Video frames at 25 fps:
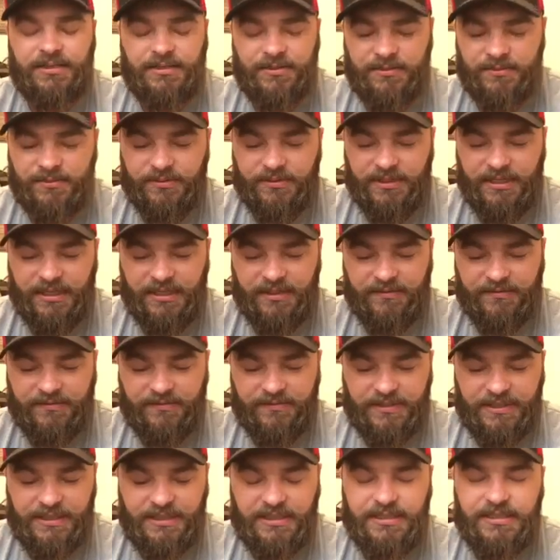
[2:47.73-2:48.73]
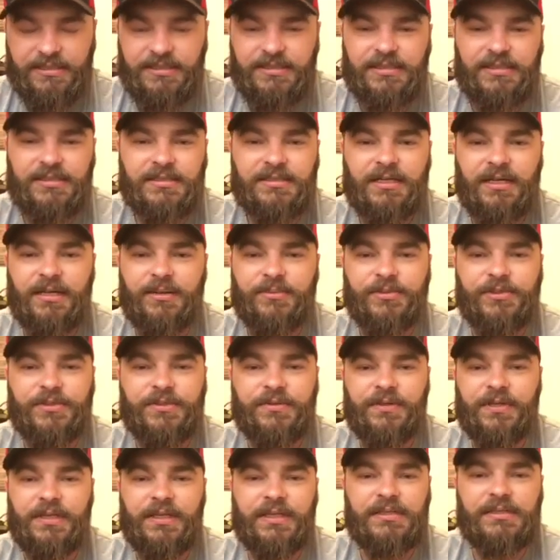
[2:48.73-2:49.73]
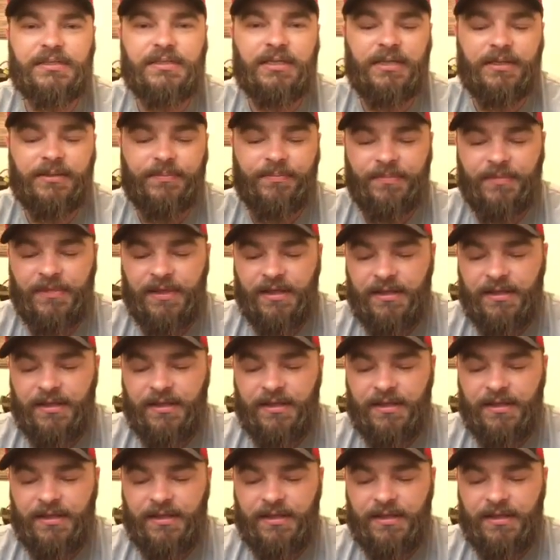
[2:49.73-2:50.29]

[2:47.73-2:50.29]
you will have the easiest time shooting this gun.